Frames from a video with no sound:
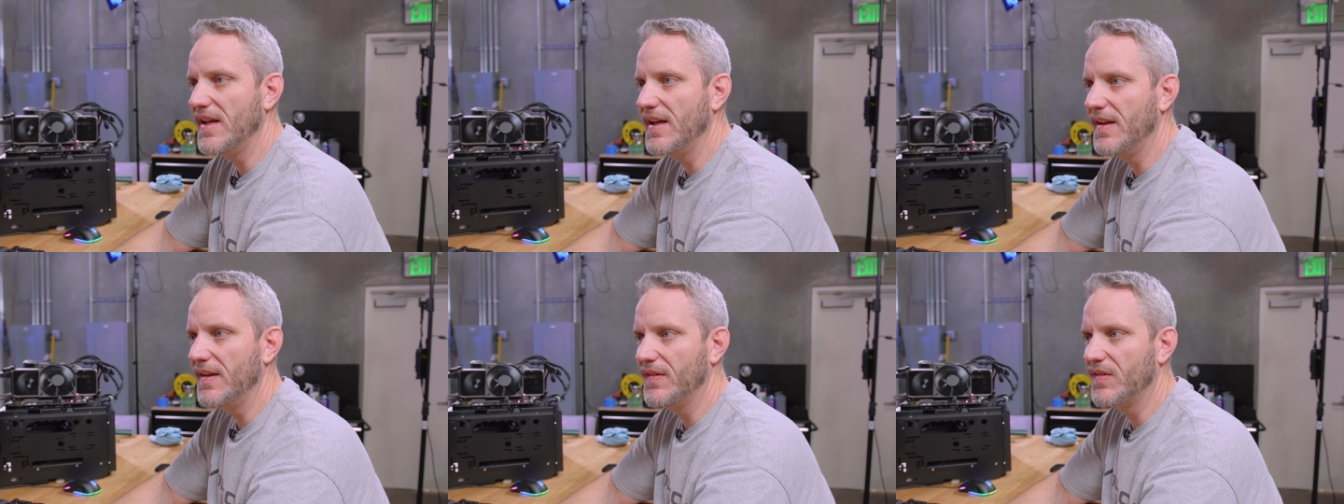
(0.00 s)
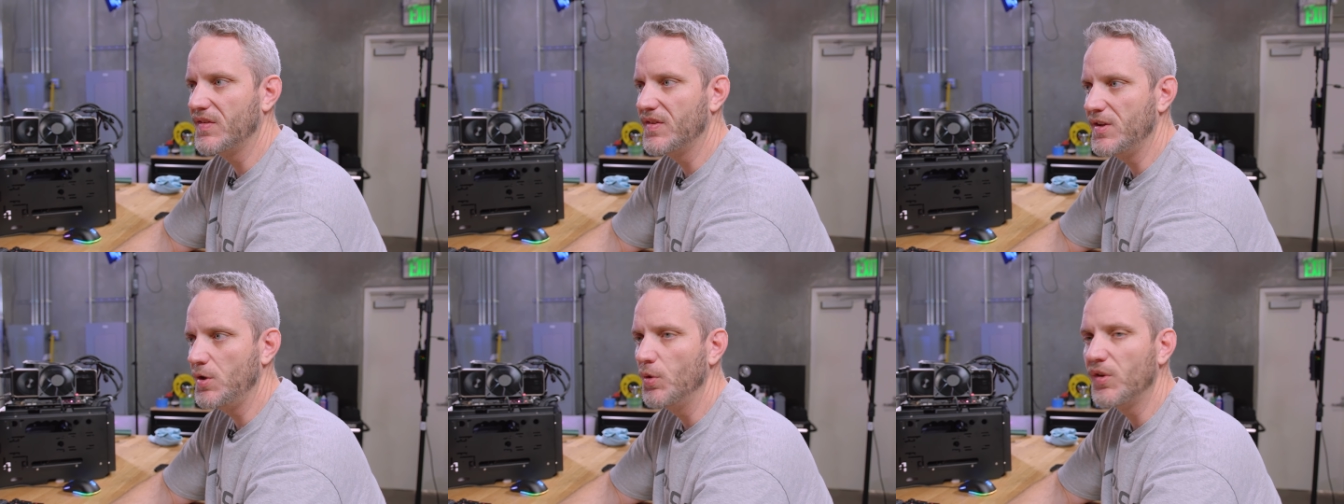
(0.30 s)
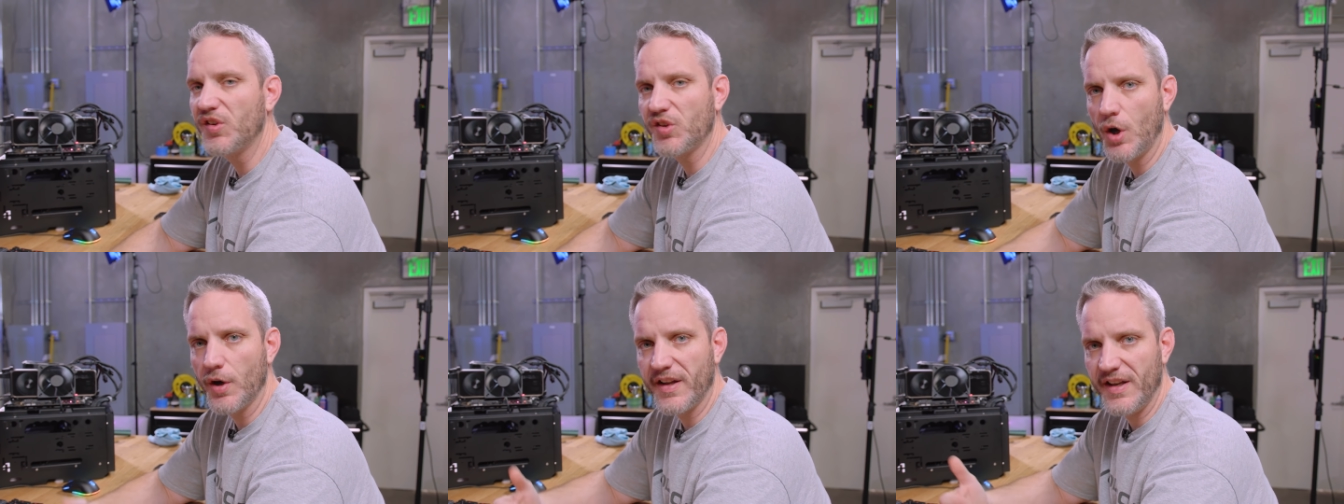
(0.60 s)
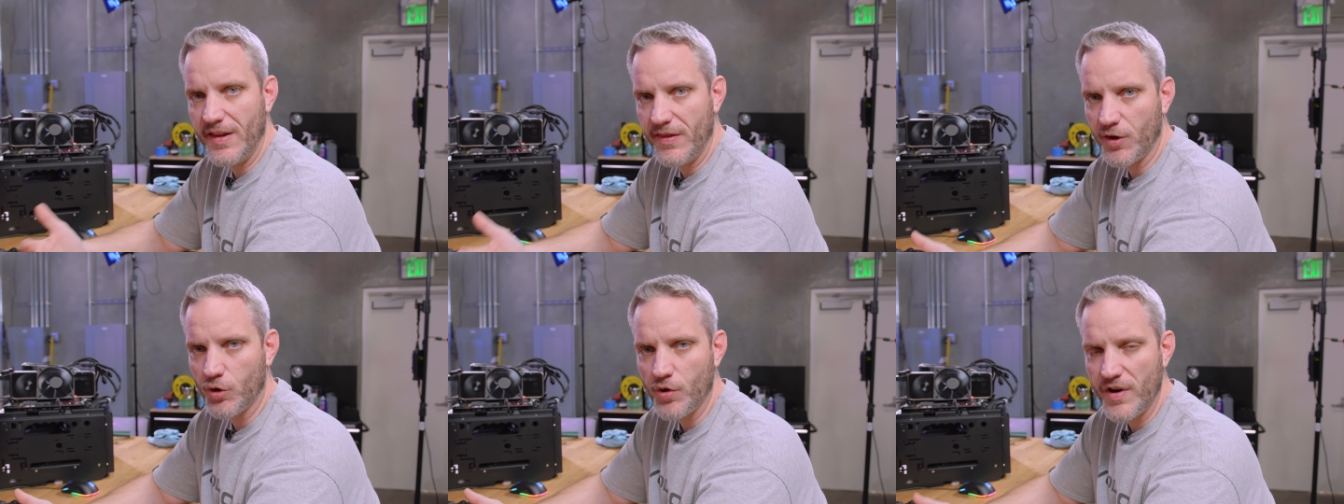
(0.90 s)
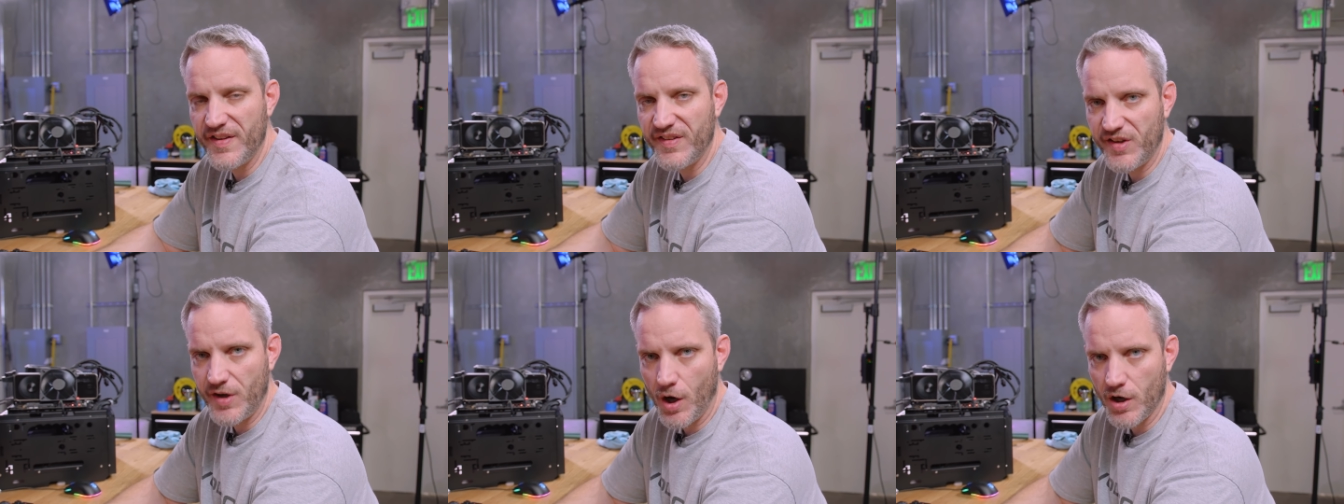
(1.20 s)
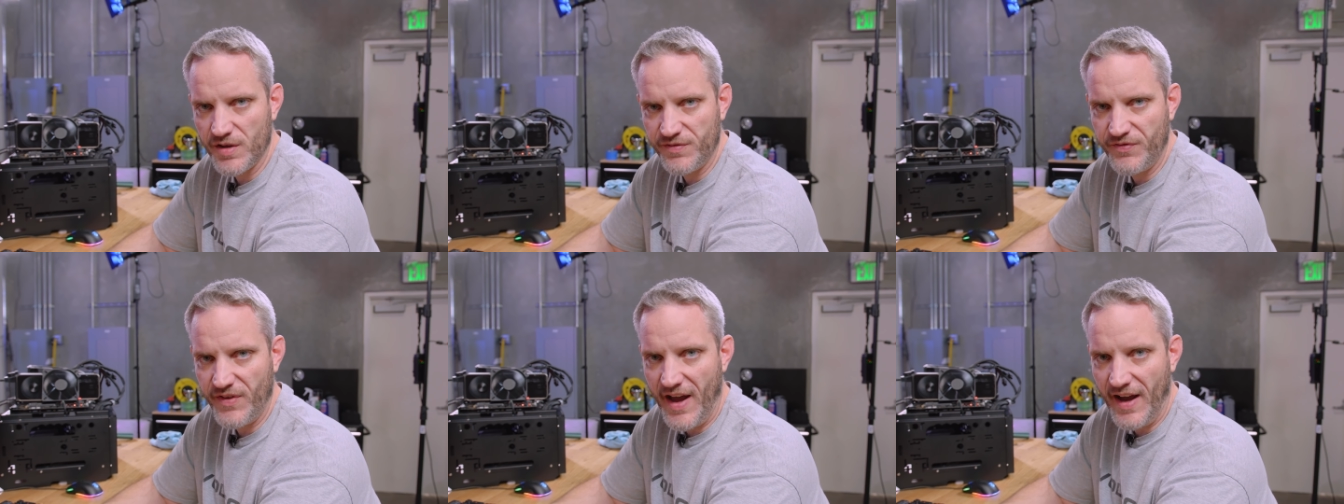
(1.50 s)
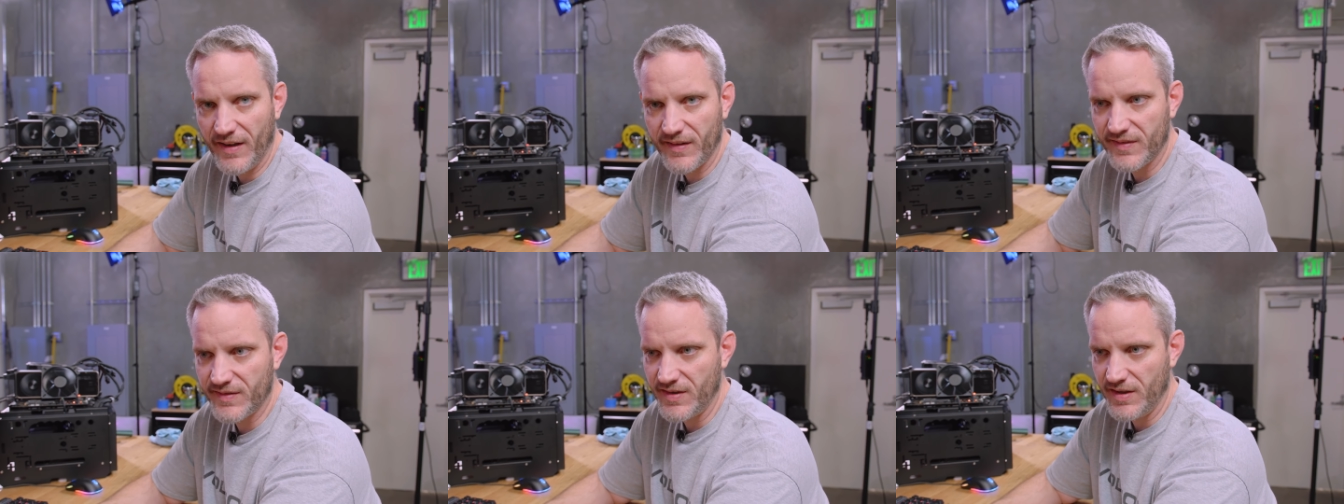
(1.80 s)
is that you'd start getting the crazy
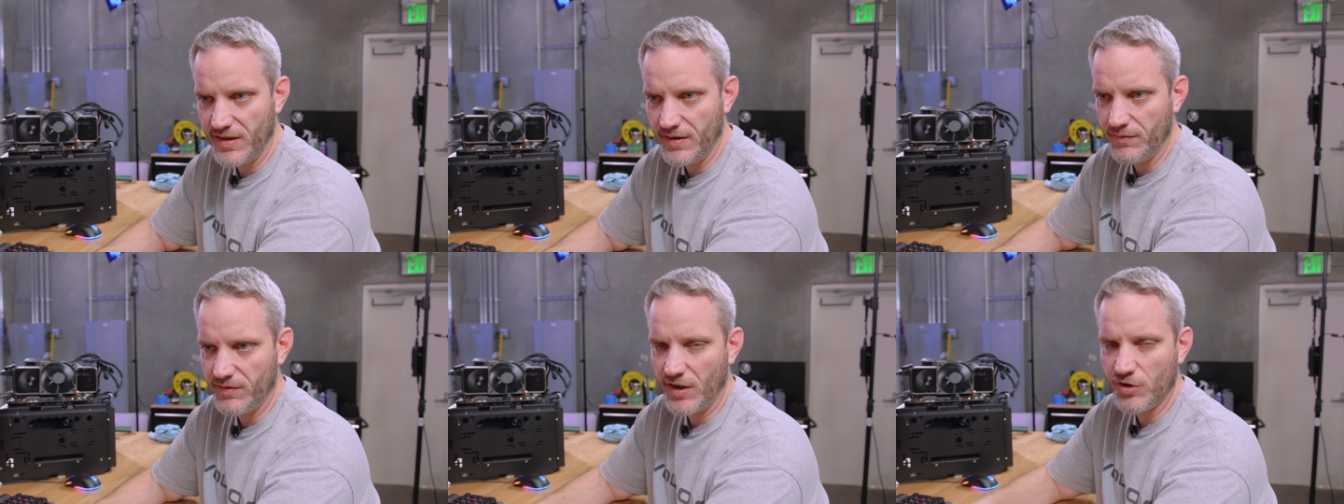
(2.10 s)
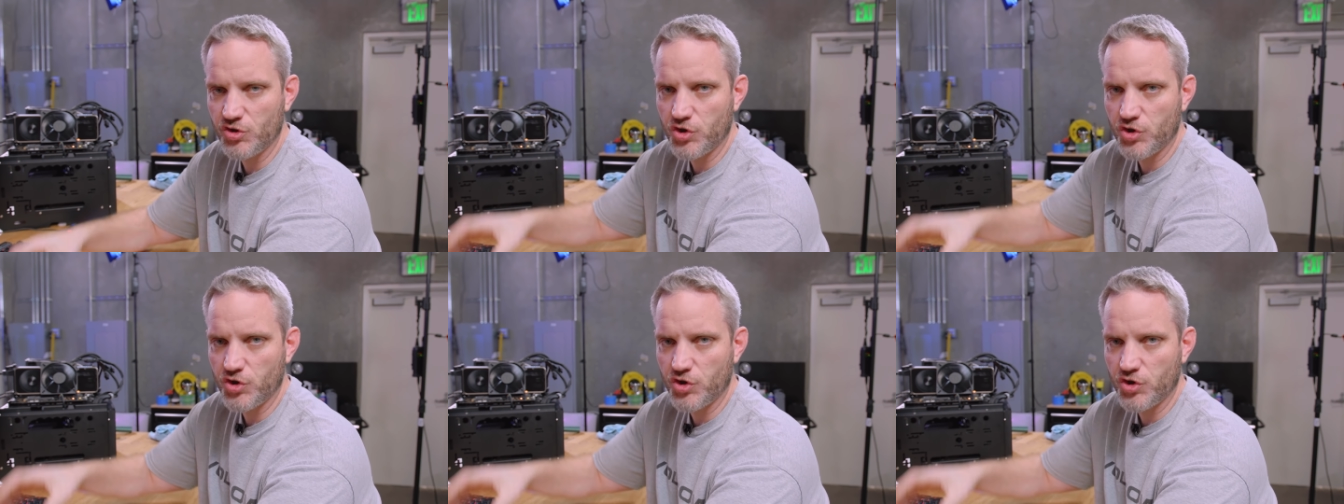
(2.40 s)
artifacts, the, the